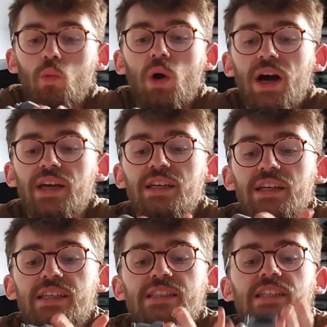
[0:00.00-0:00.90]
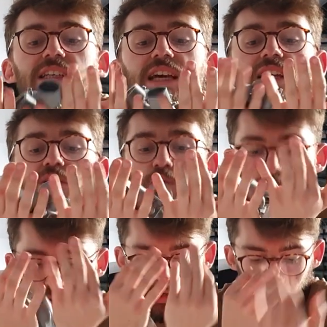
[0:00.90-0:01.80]
Why is it getting
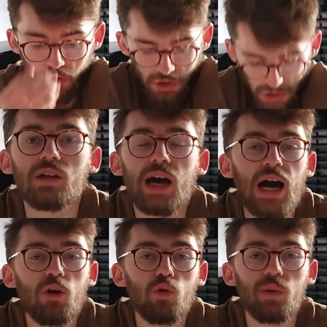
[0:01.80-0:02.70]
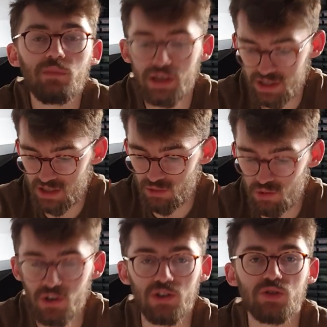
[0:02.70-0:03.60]
worse? How am I making it
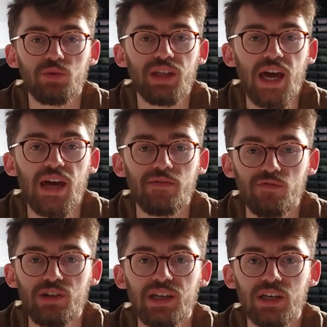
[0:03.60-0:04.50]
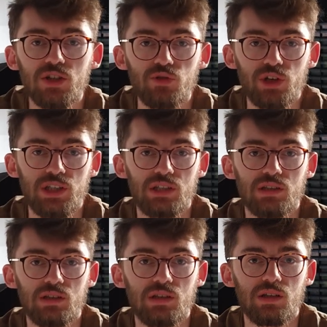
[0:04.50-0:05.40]
worse with every
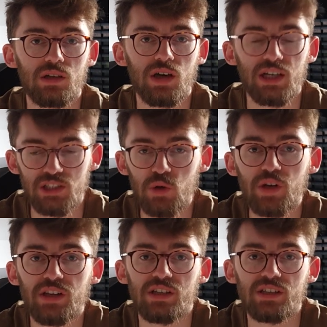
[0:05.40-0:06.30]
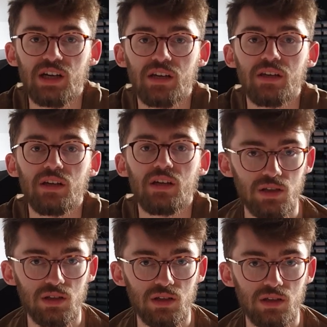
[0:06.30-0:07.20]
iteration? I don't understand.
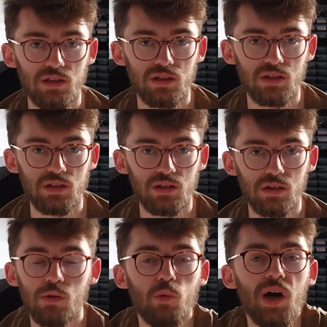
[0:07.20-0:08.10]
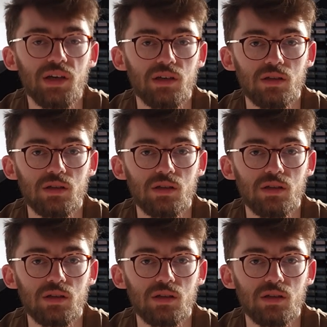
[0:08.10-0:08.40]
Why?